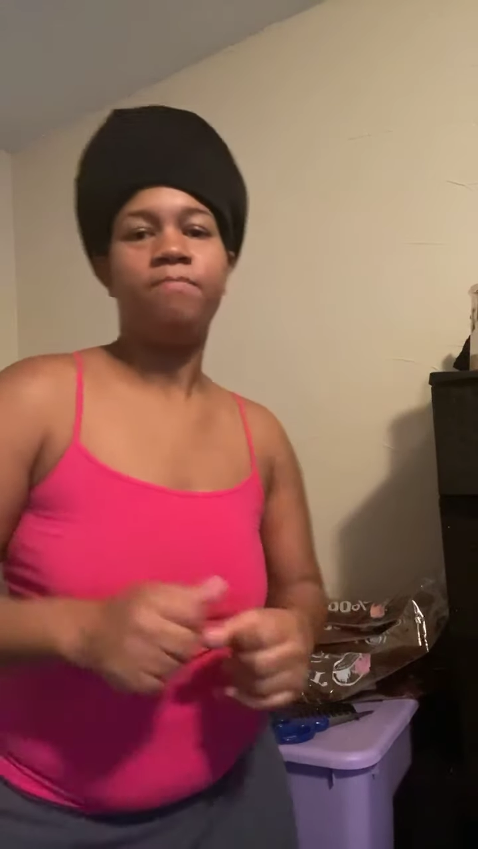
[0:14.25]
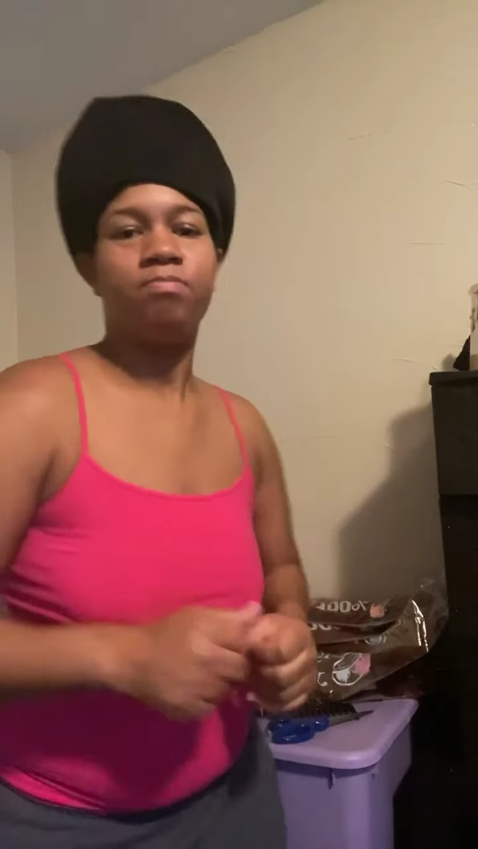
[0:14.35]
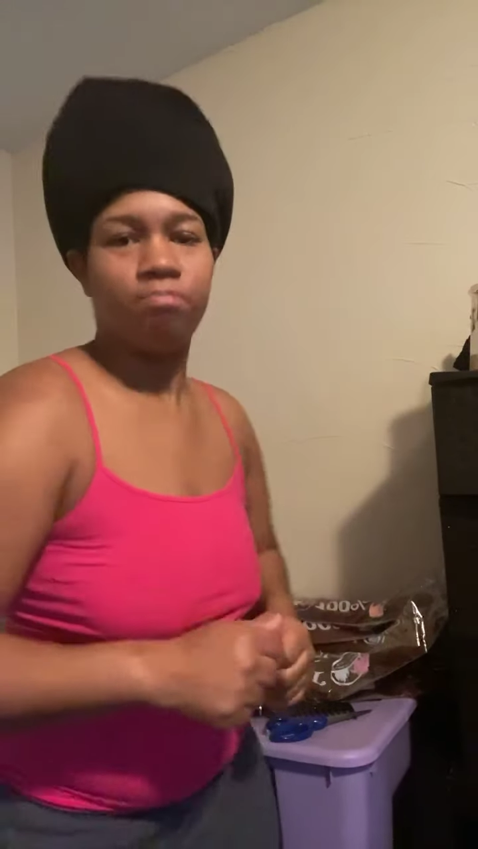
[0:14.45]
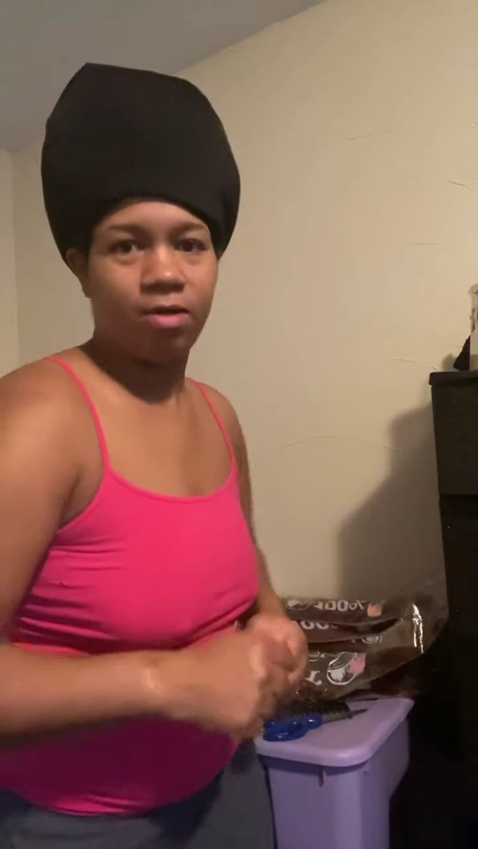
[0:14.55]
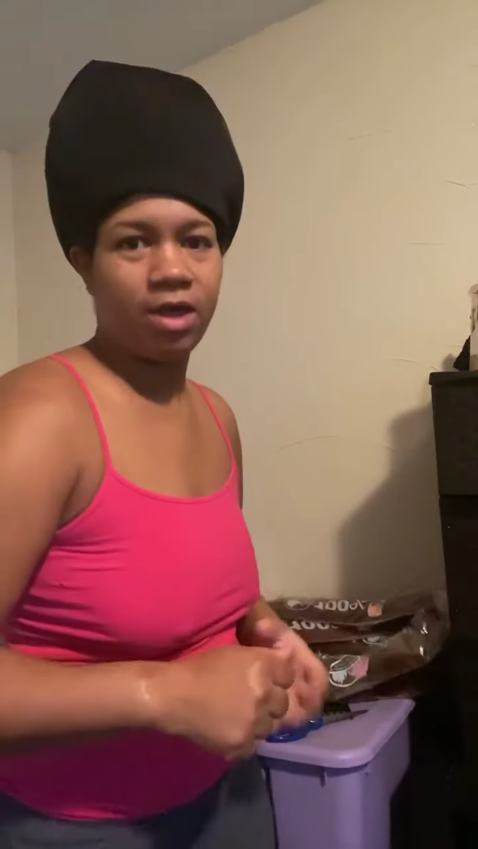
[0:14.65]

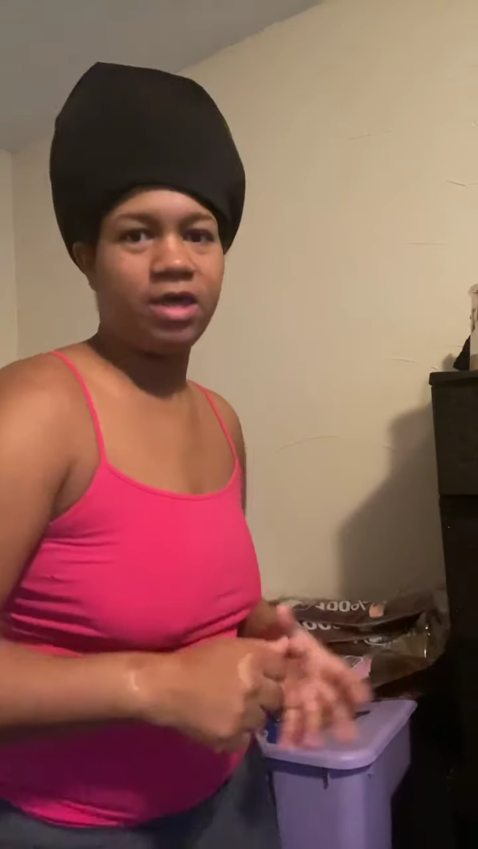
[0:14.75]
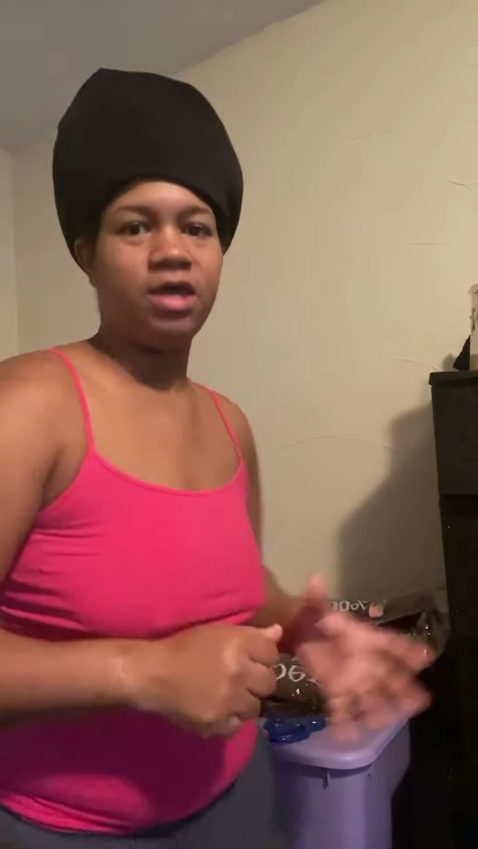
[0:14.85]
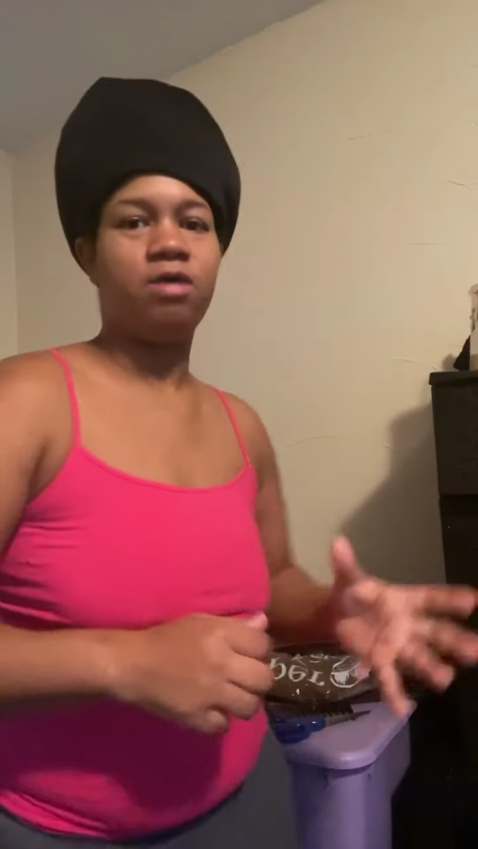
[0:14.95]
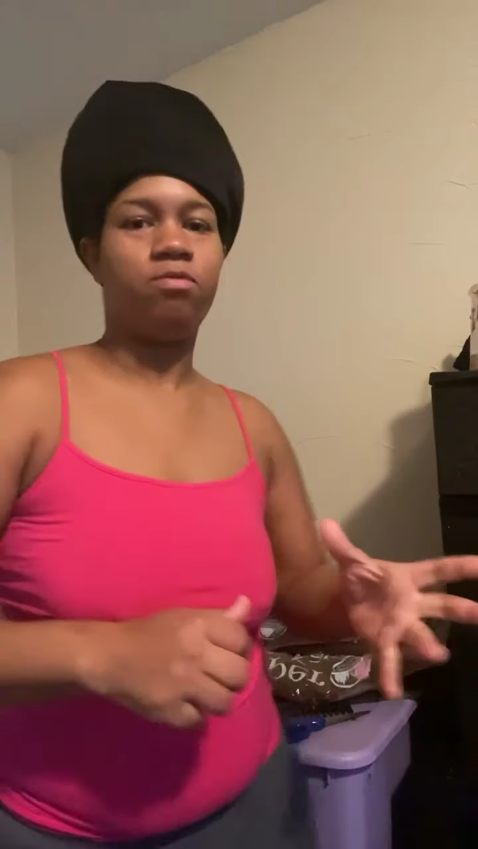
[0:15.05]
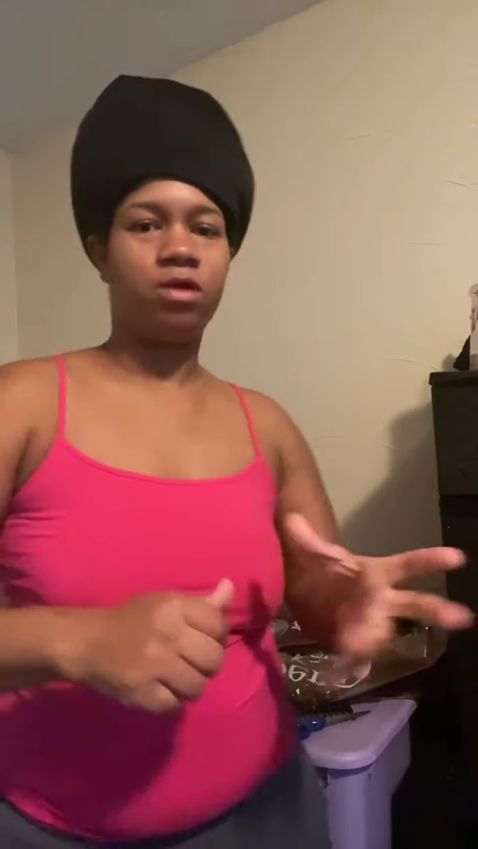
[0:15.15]
but
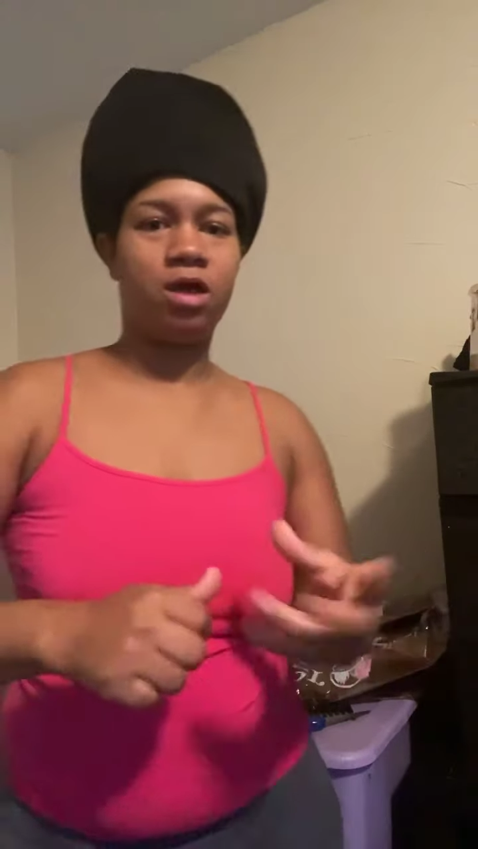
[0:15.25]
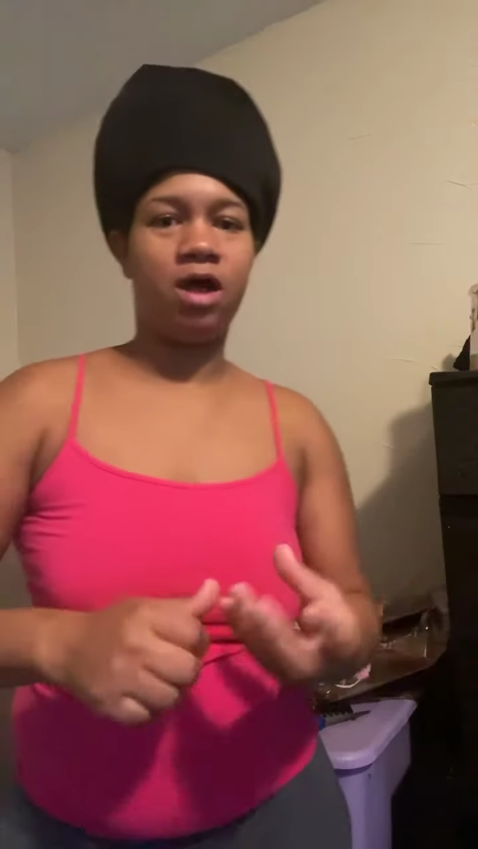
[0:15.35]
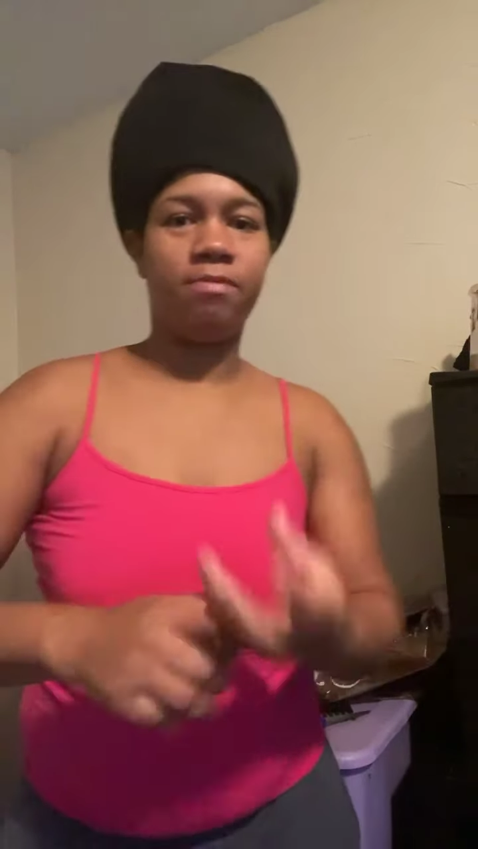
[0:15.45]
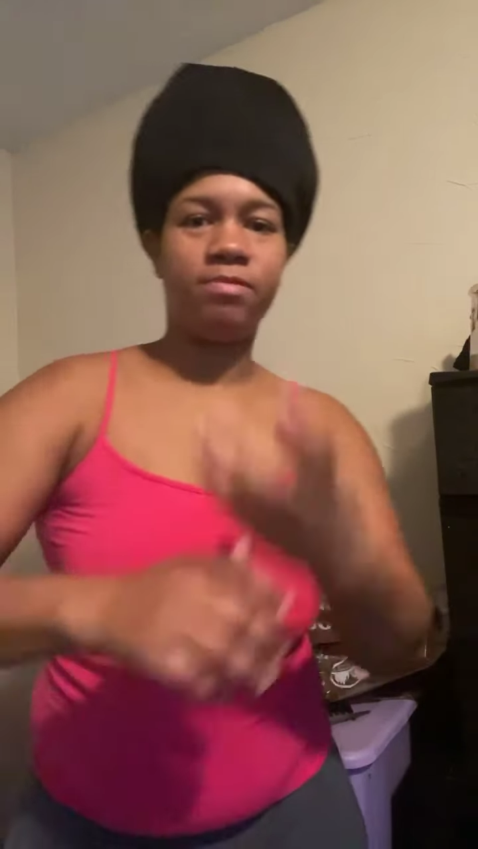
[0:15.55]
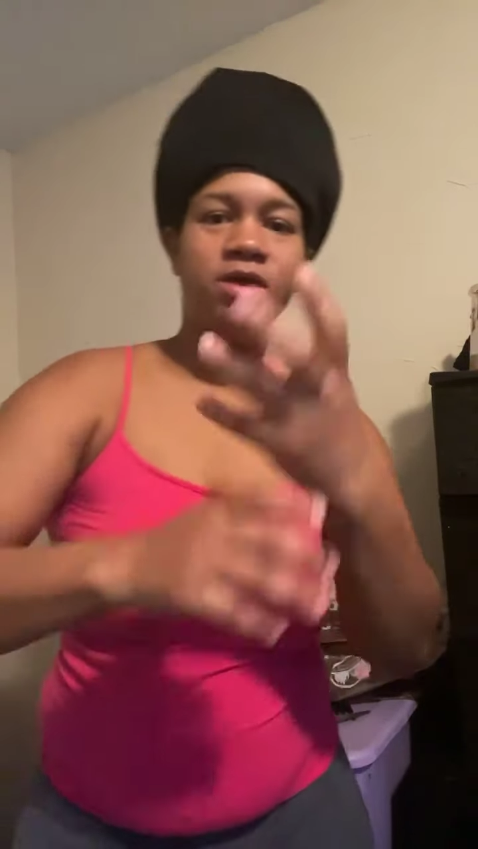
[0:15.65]
it will come